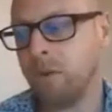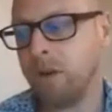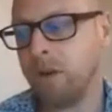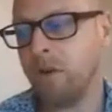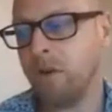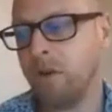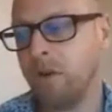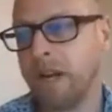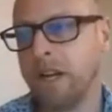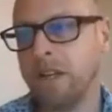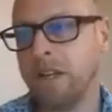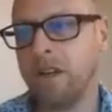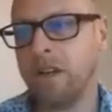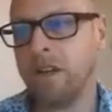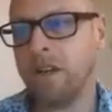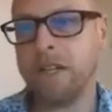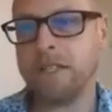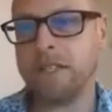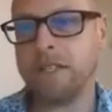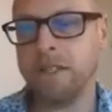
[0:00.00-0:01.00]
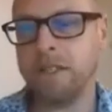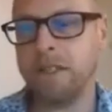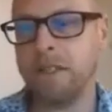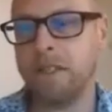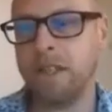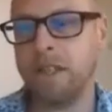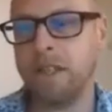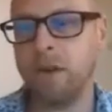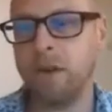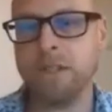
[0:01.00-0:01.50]
recognized that
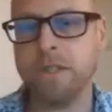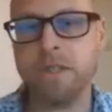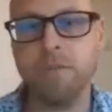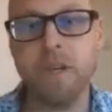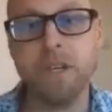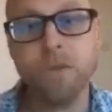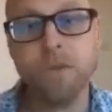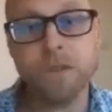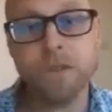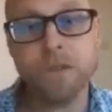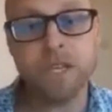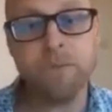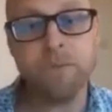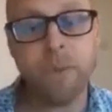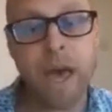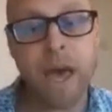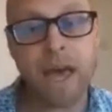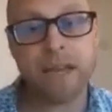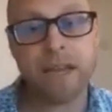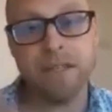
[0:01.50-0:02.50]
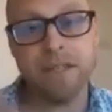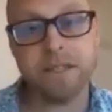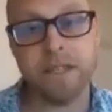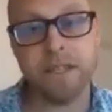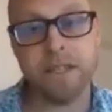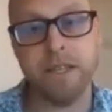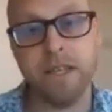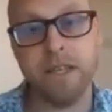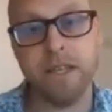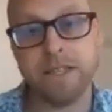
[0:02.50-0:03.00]
there were some interesting patterns
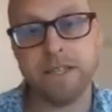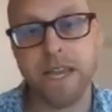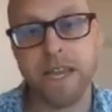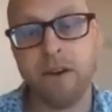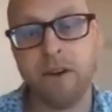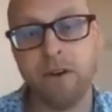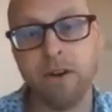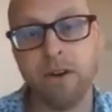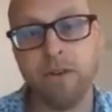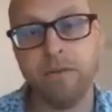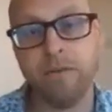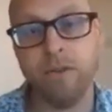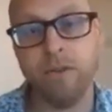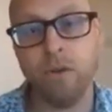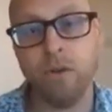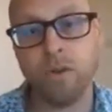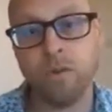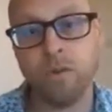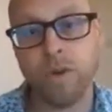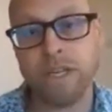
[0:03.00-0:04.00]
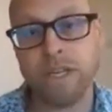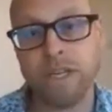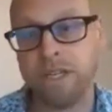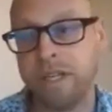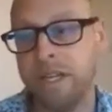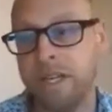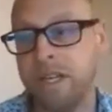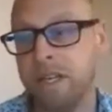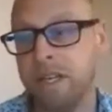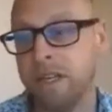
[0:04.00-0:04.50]
in this area of
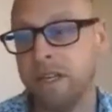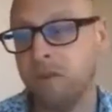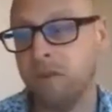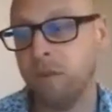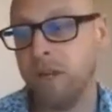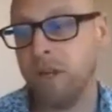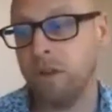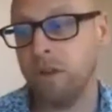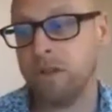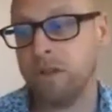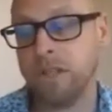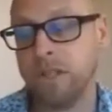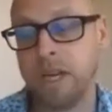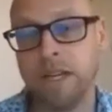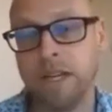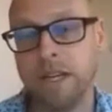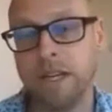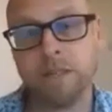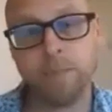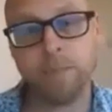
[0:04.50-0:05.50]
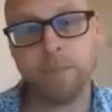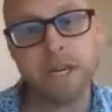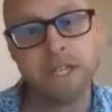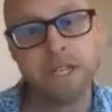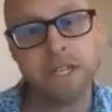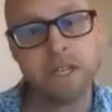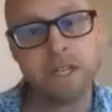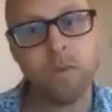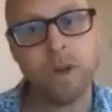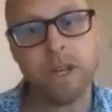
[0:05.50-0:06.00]
northwestern India that we looked at,
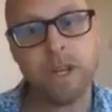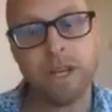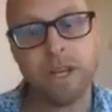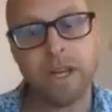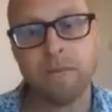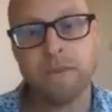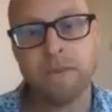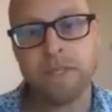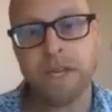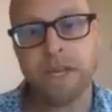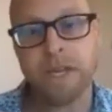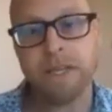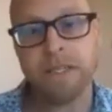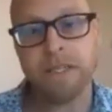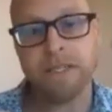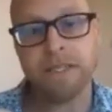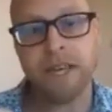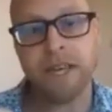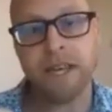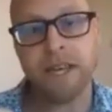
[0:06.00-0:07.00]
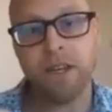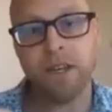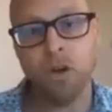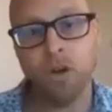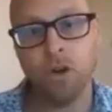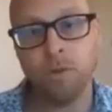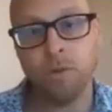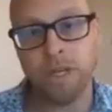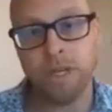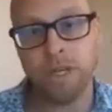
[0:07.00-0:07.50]
especially when it comes to understanding
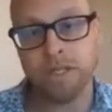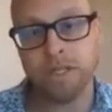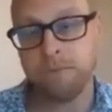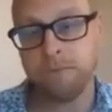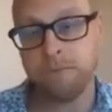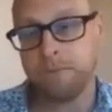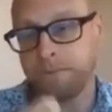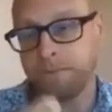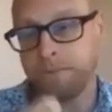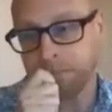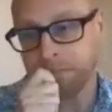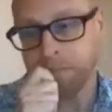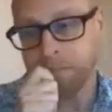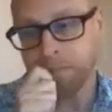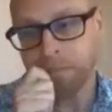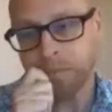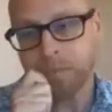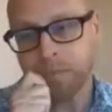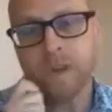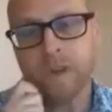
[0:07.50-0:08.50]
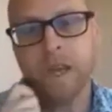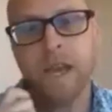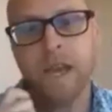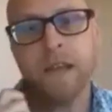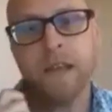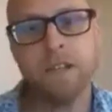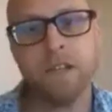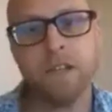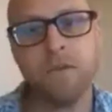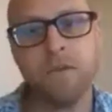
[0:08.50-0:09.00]
urbanism
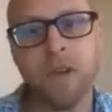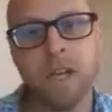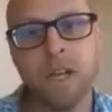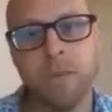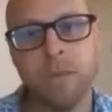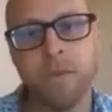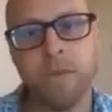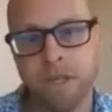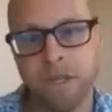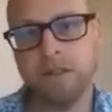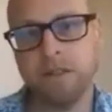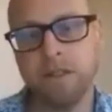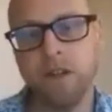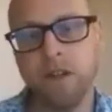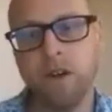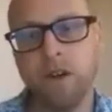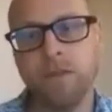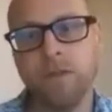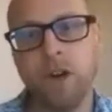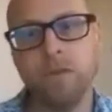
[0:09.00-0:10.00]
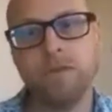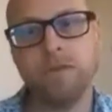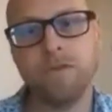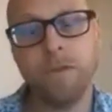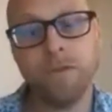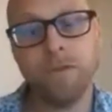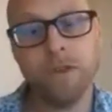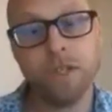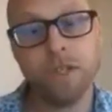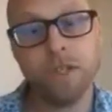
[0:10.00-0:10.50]
and the development of
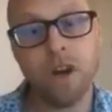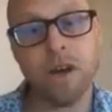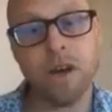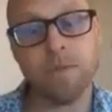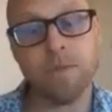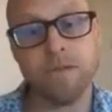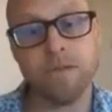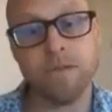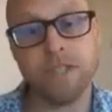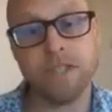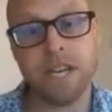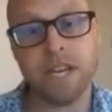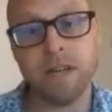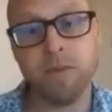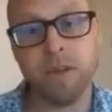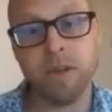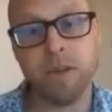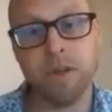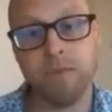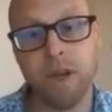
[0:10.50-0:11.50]
different types of settlement